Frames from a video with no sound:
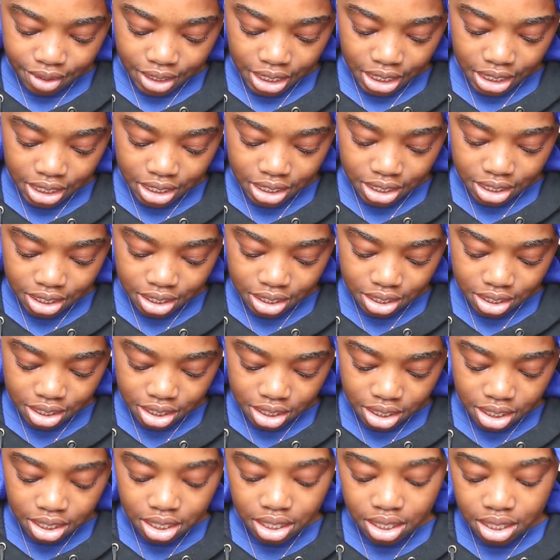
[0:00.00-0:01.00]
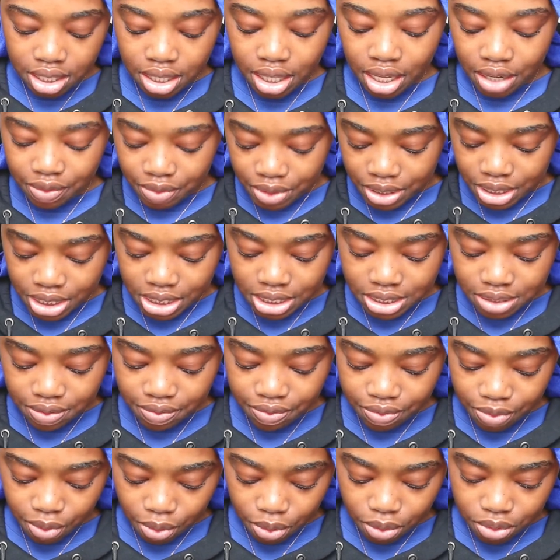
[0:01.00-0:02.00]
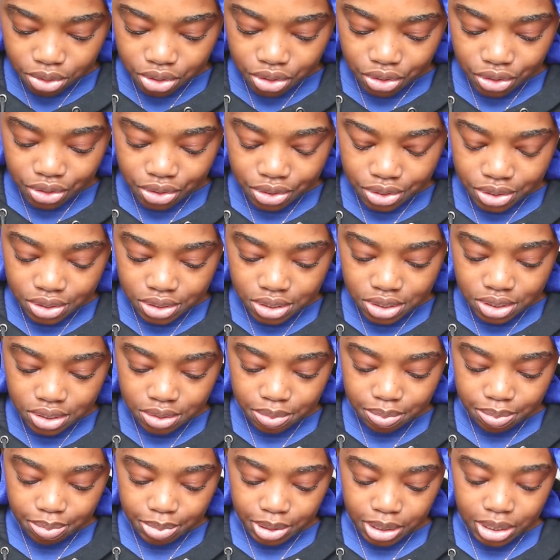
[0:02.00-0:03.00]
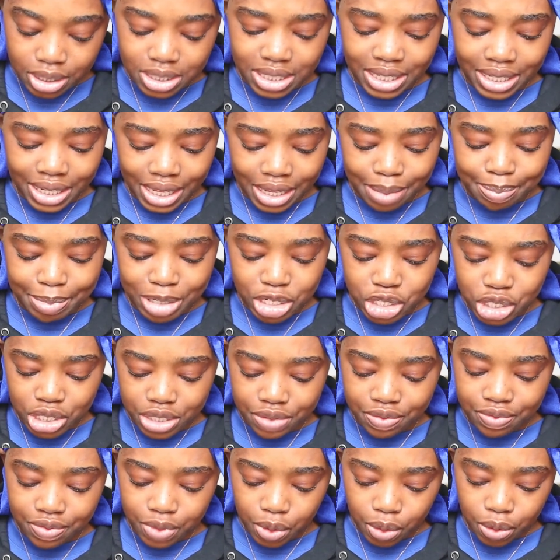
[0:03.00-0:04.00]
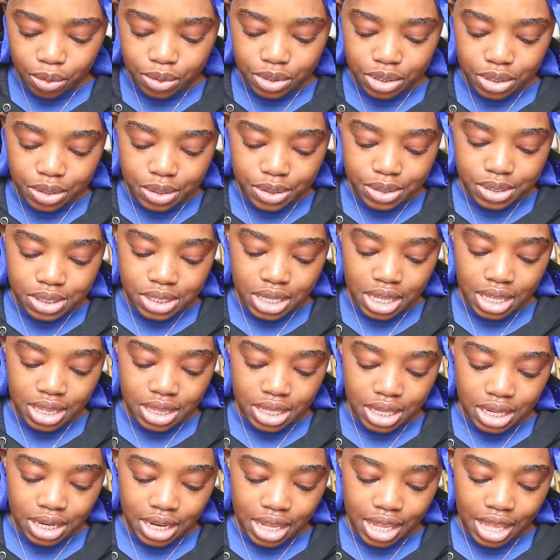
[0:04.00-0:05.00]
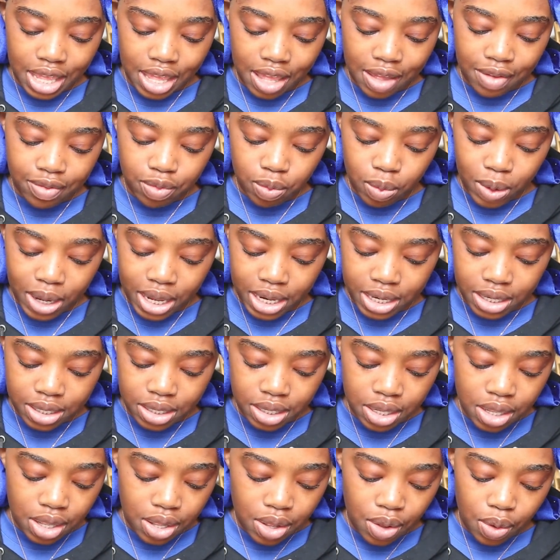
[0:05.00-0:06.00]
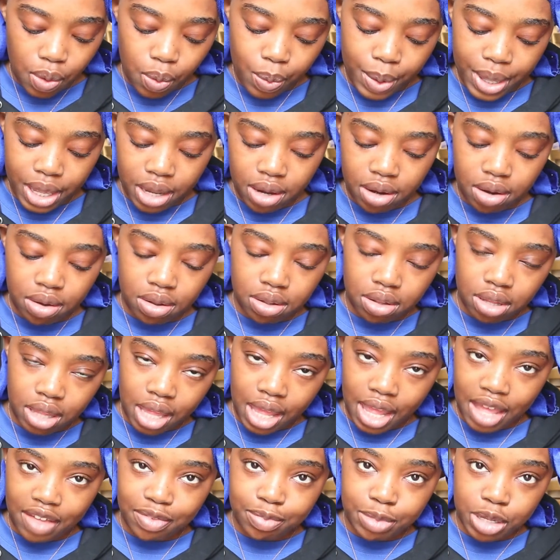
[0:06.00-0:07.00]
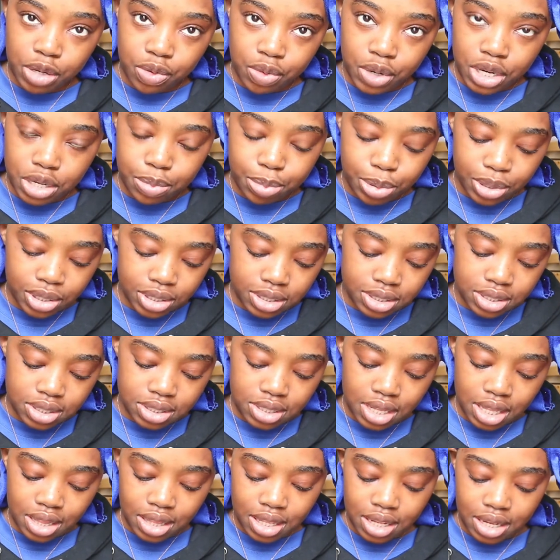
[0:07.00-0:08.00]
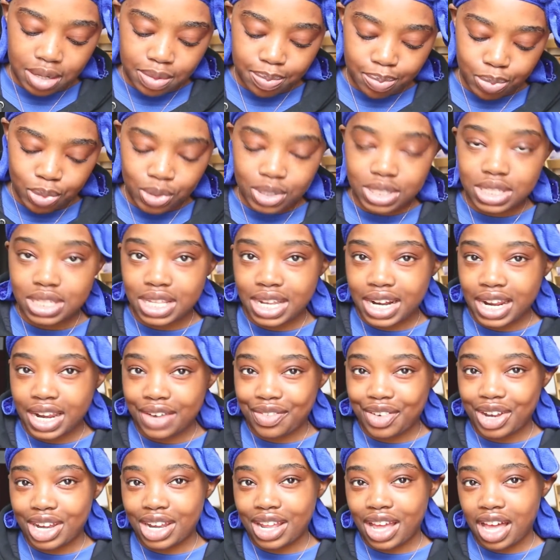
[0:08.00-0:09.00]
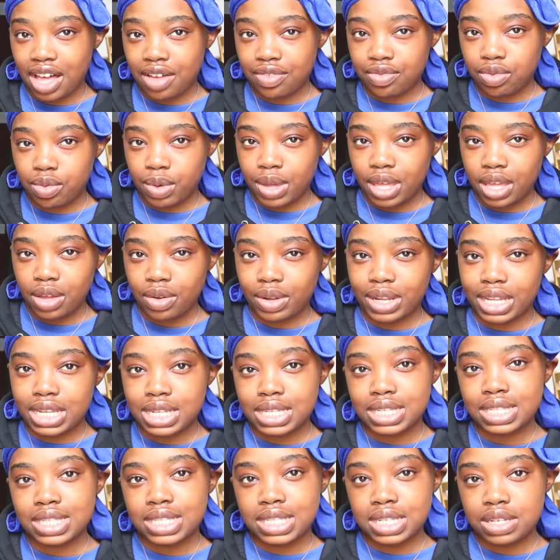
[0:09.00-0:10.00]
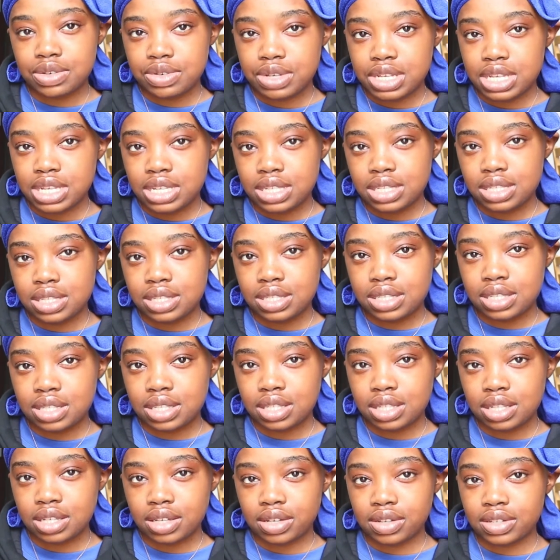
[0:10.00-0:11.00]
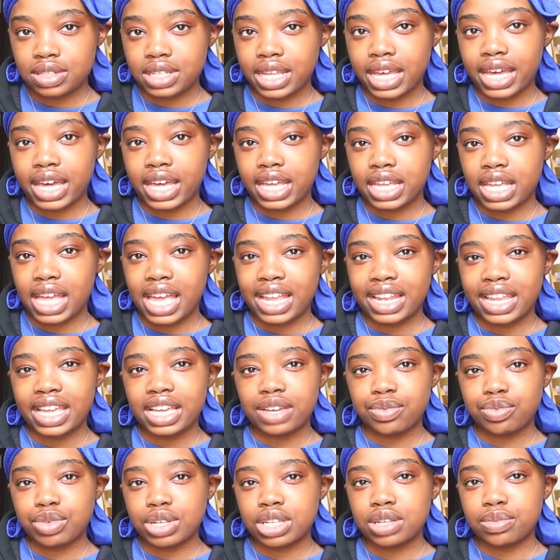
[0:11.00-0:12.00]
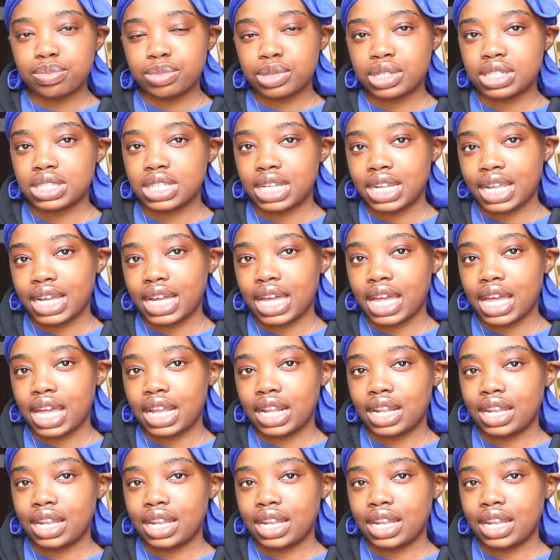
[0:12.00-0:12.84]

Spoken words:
Like everything is in folders because I like my shit in folders. And then I have one where I have my read books and then books that I read halfway, or like series, because like I like reading books that I